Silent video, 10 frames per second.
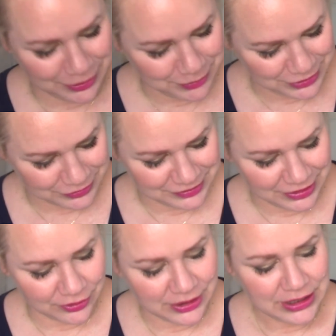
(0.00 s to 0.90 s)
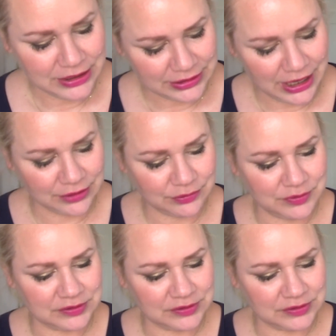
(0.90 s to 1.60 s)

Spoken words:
because they are kind of the